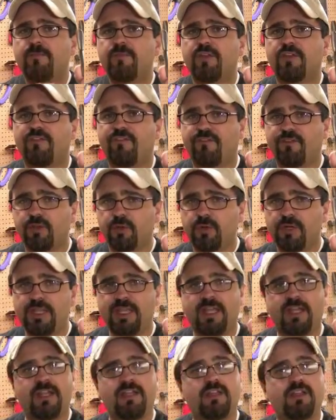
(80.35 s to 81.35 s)
the
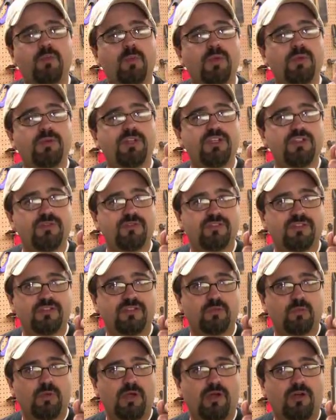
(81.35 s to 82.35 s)
fluting in it, we would use
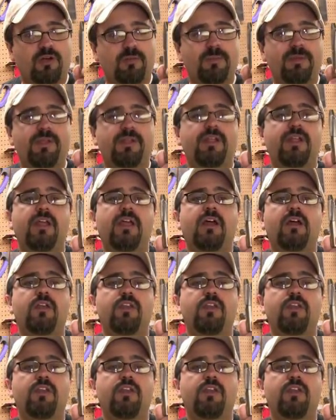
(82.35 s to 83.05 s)
this router bit.